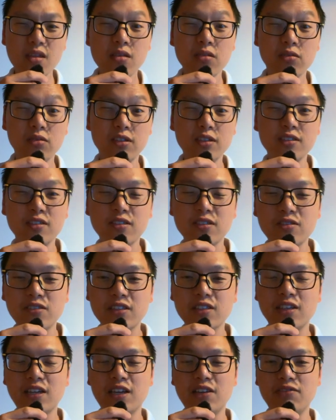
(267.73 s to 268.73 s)
this is
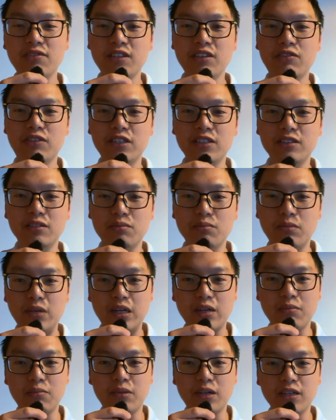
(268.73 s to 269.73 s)
quite a heavy one in
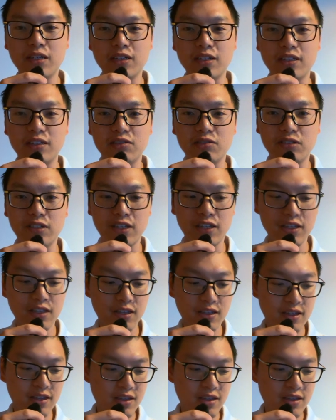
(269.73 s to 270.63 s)
my day to day.